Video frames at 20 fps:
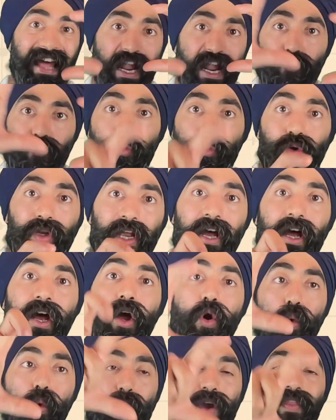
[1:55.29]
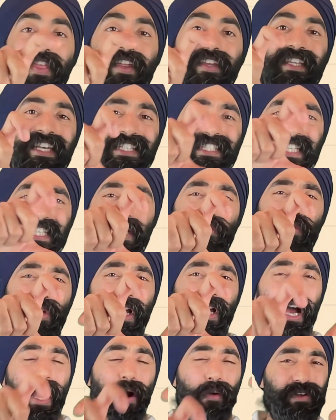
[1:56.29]
that ruler with the DSD
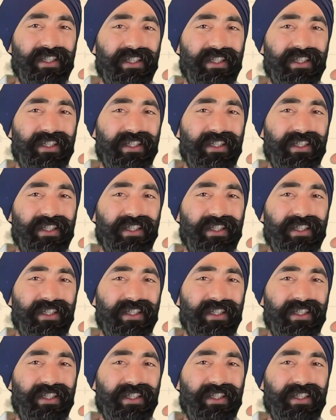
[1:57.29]
ruler, I was